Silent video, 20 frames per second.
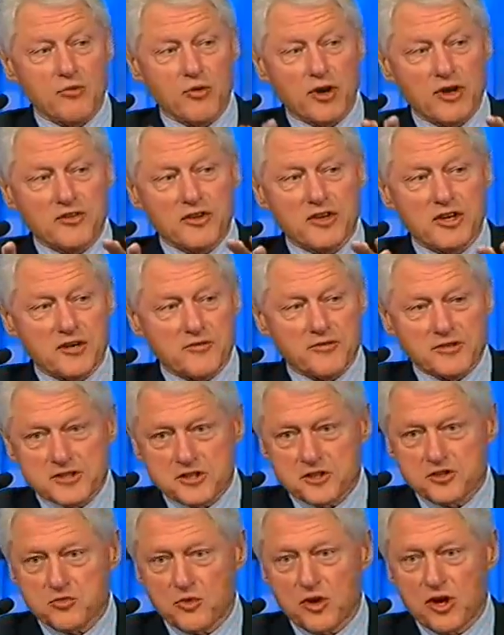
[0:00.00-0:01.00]
and what the
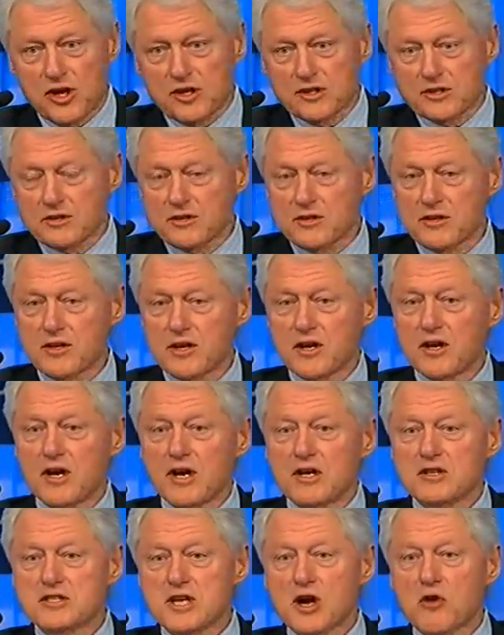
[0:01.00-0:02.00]
differences were.
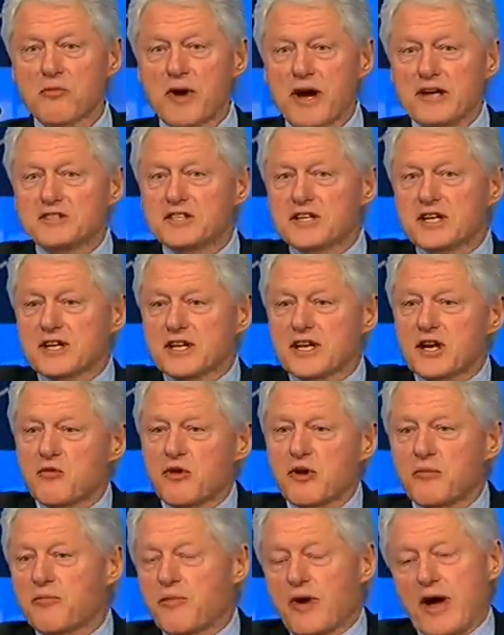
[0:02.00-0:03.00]
So basically,
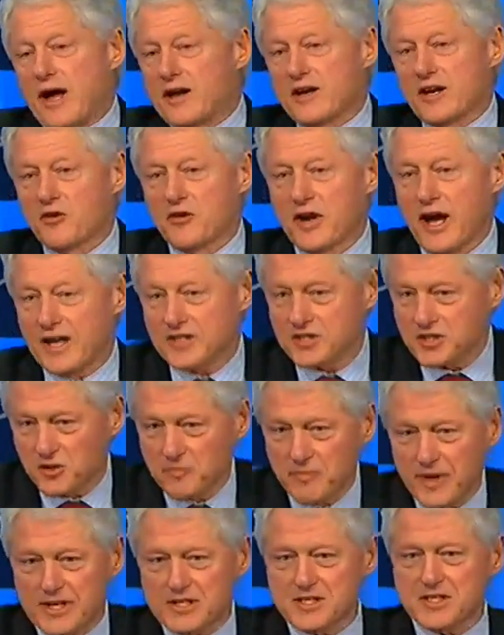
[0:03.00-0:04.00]
we had no
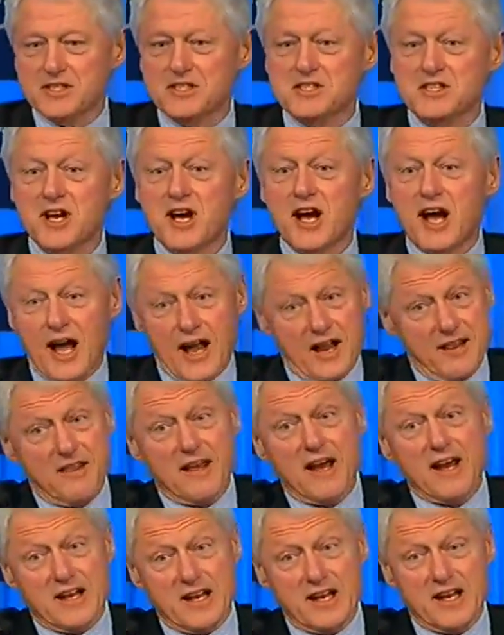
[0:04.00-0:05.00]
national message,
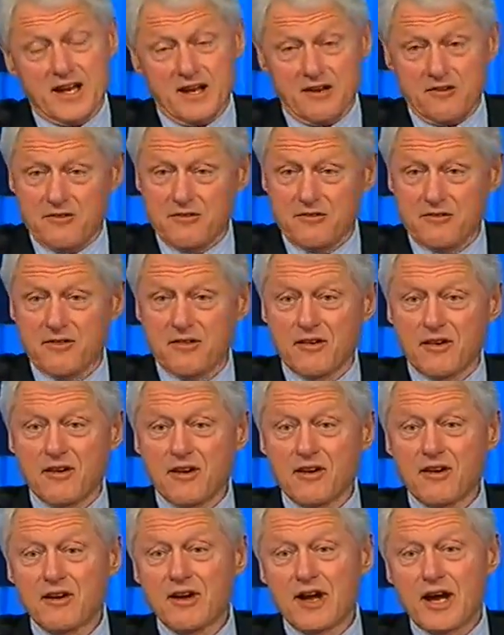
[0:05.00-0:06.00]
and they did.
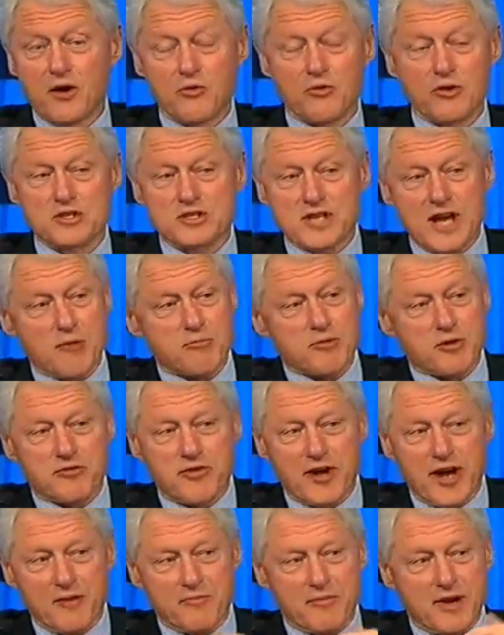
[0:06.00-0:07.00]
It was
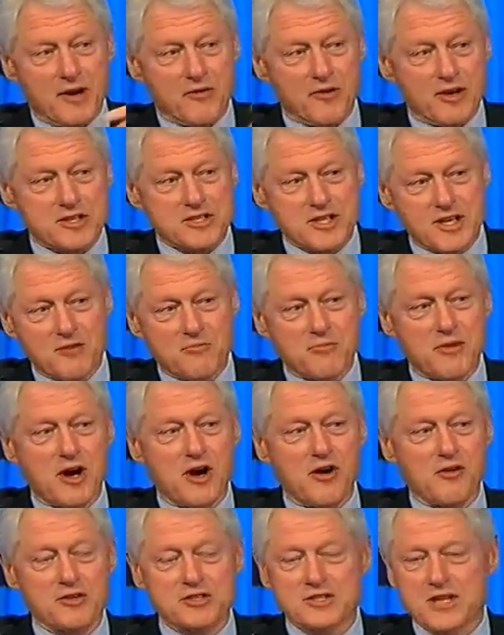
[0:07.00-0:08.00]
amplified by Rush
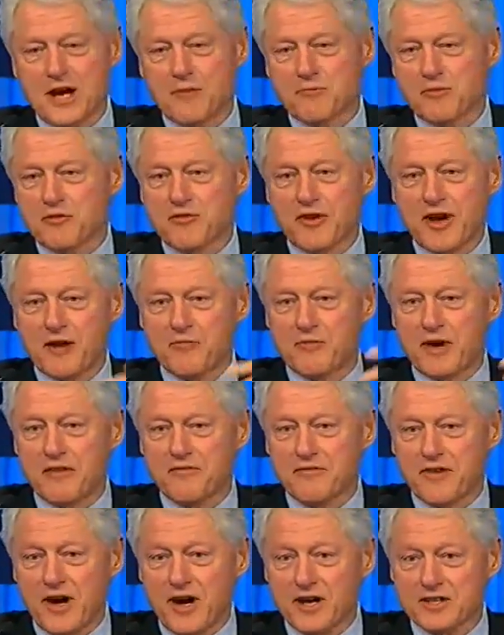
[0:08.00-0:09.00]
Limbaugh, it was amplified
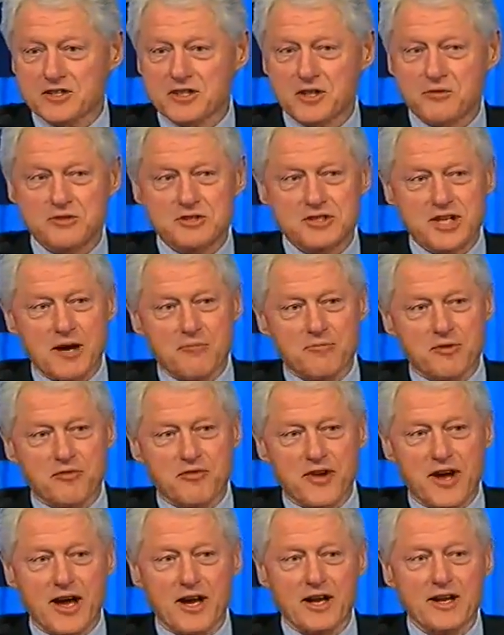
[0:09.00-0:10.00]
by Fox, it was
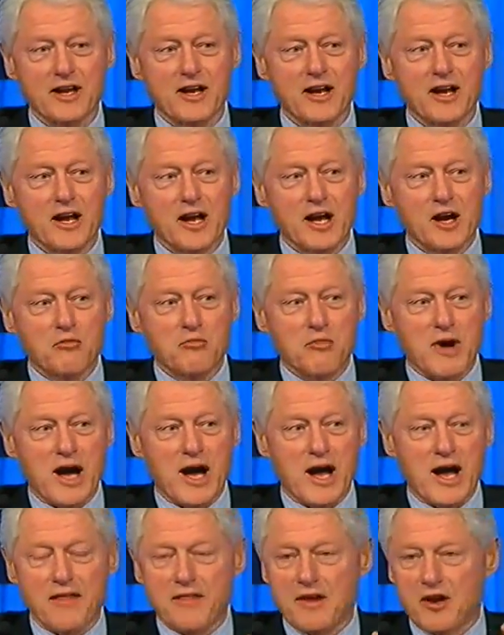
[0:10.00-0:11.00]
amplified
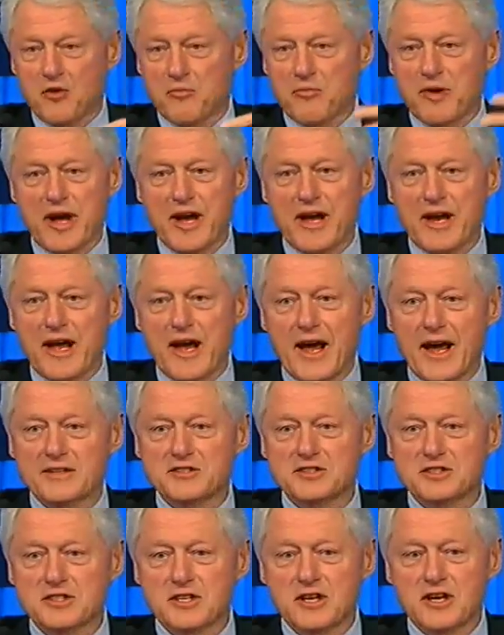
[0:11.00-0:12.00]
by their paid
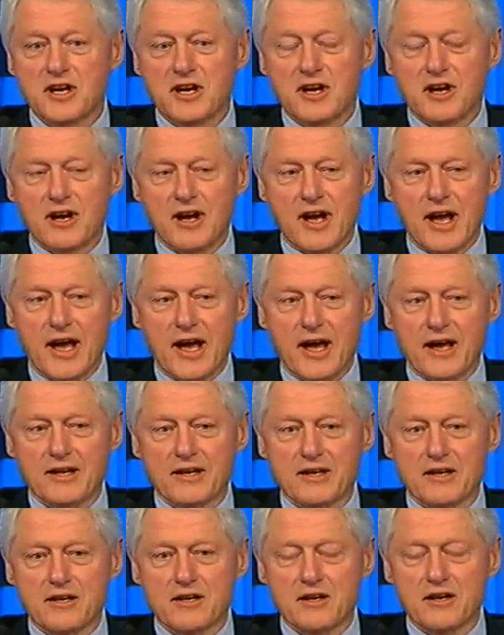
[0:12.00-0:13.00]
ads,
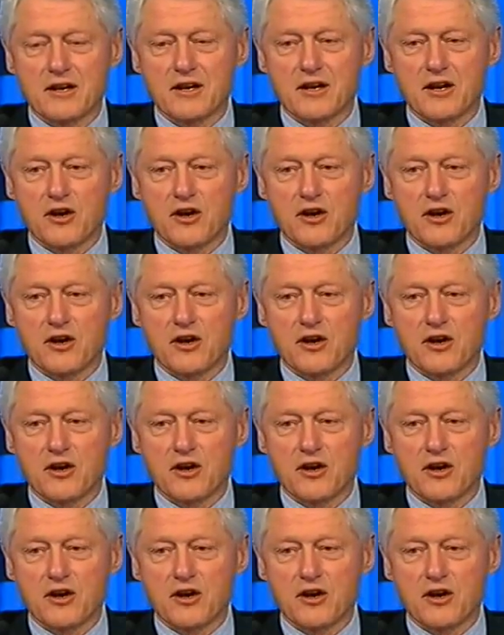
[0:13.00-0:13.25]
and